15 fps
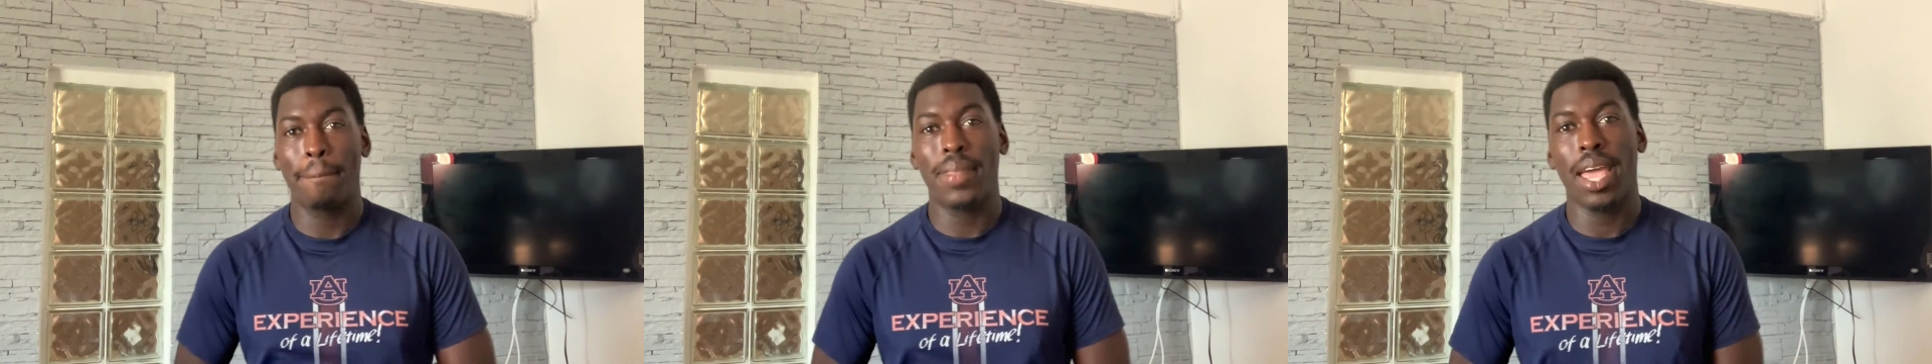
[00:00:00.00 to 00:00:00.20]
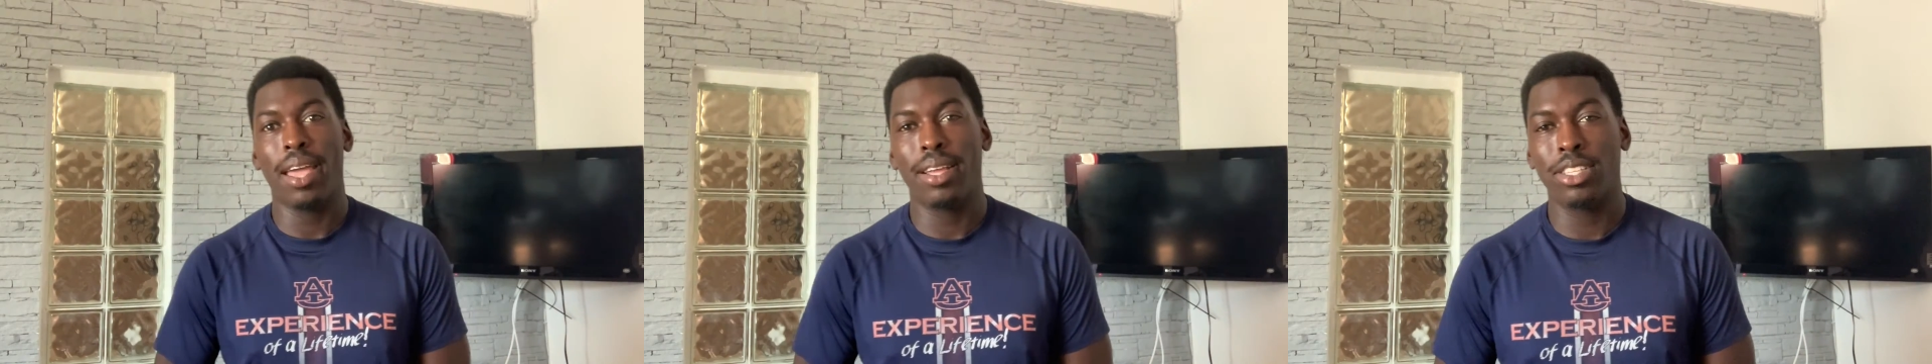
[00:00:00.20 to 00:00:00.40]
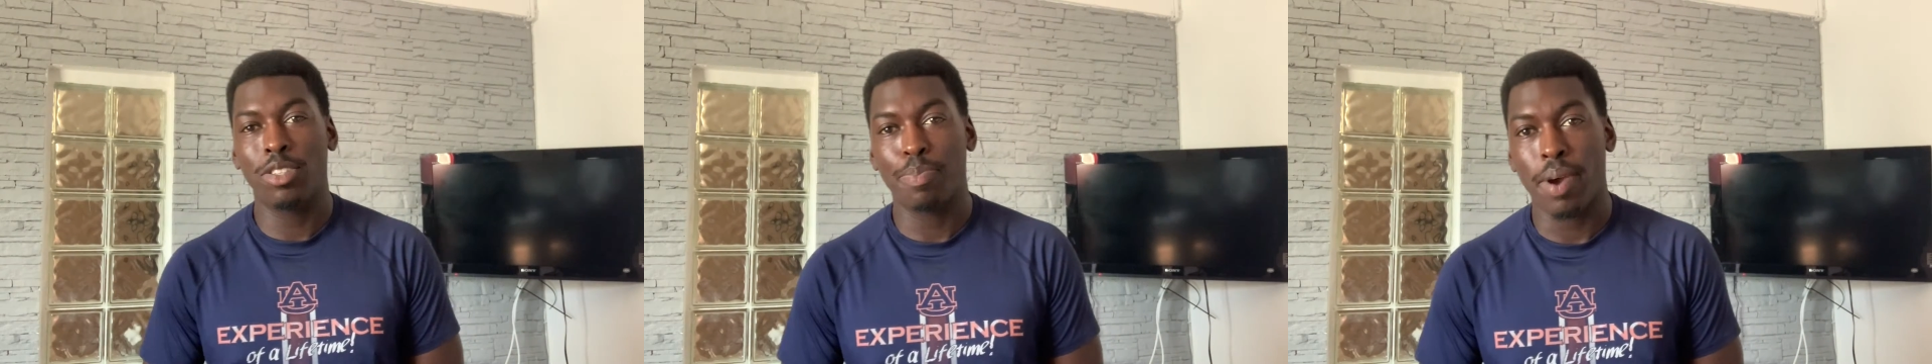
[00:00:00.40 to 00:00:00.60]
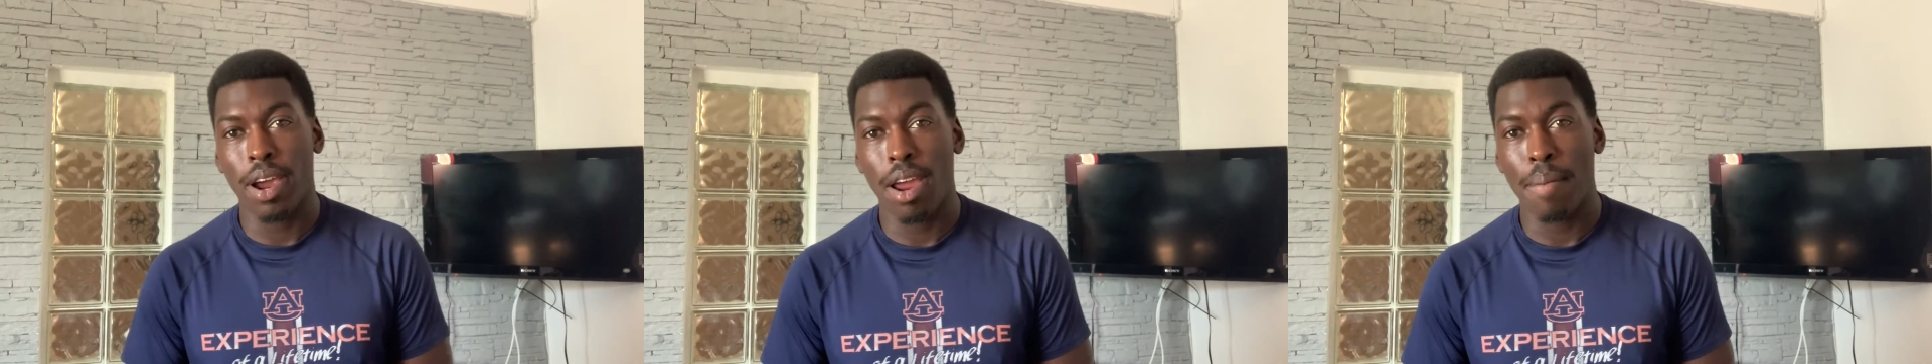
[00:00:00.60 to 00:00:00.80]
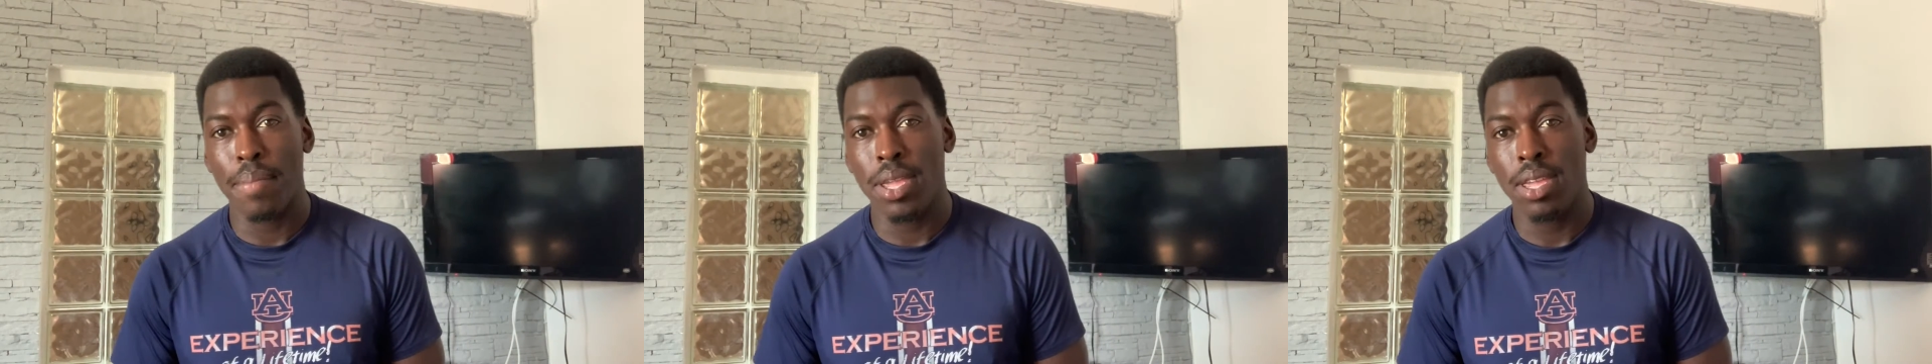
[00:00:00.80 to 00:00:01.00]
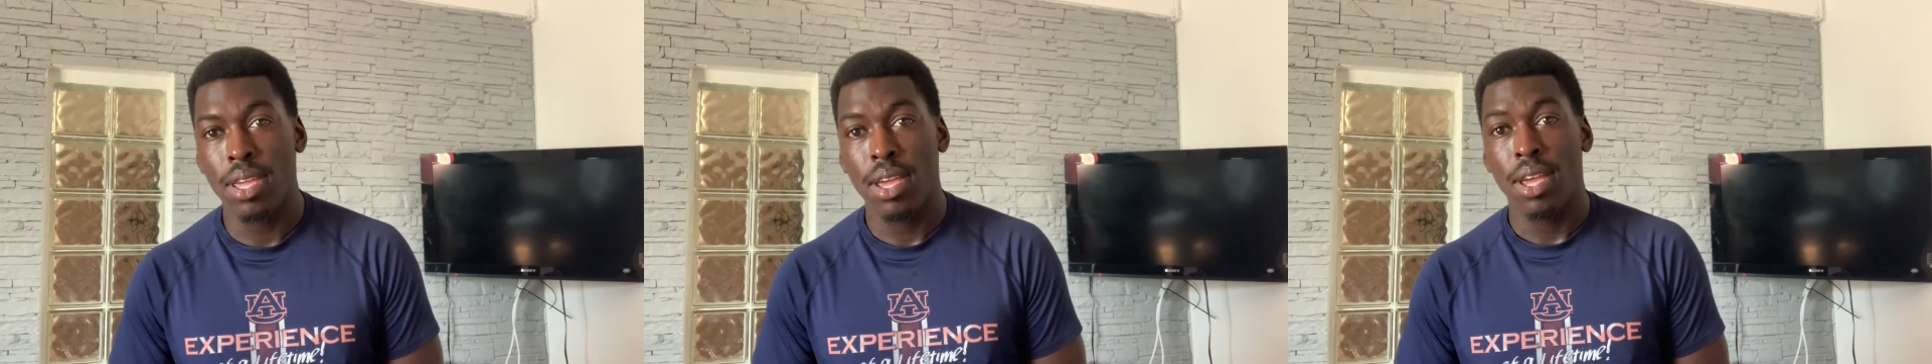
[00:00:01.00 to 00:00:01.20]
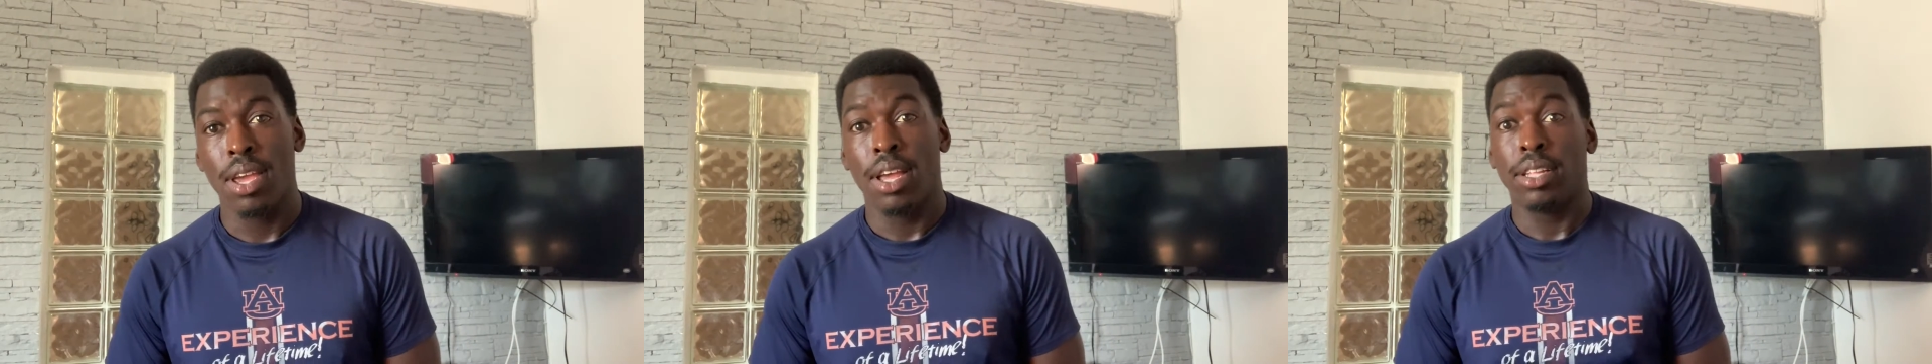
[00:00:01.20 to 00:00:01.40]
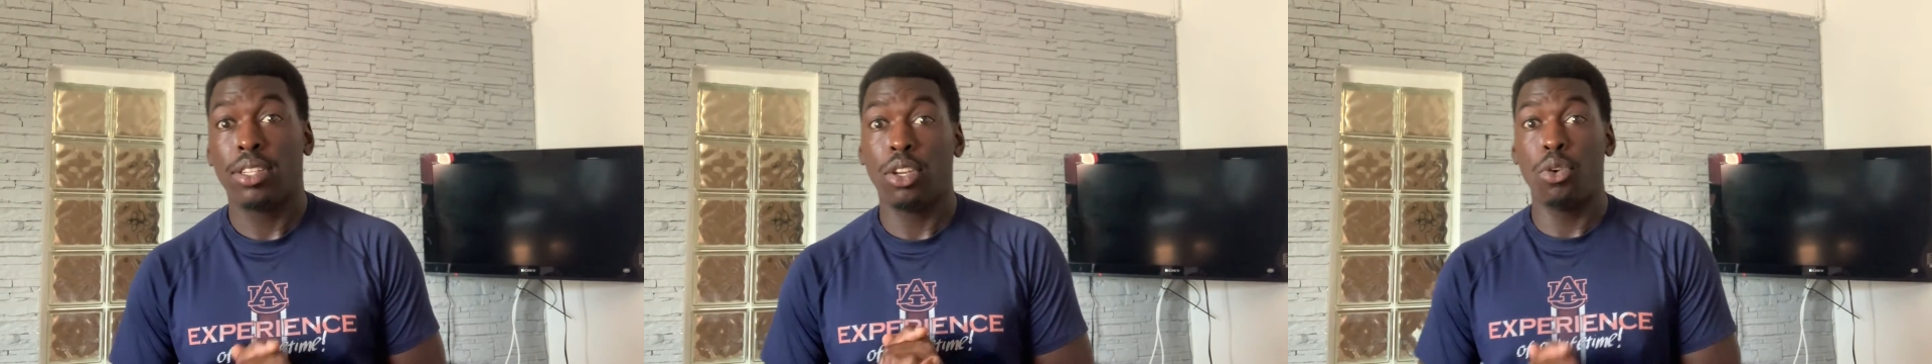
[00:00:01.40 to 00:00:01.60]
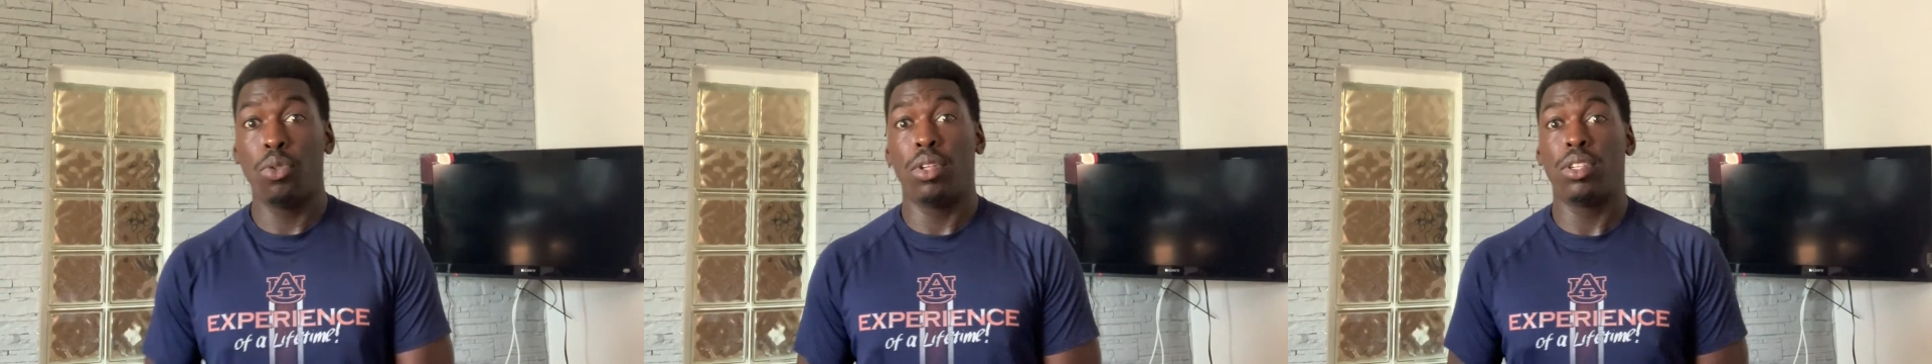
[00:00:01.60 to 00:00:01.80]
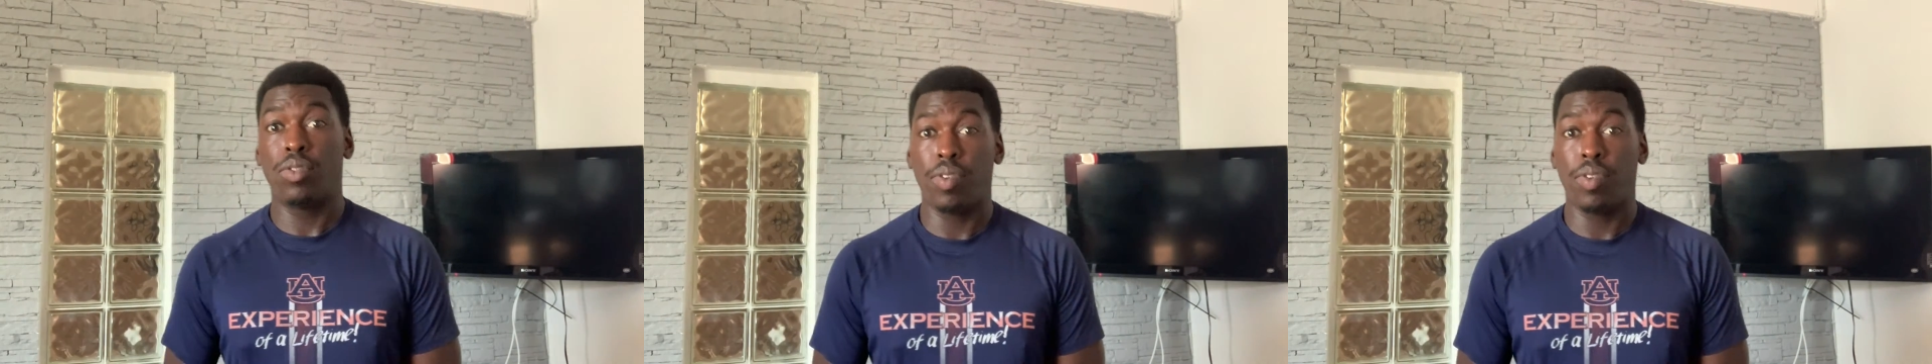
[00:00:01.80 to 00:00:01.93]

That inspired me to do this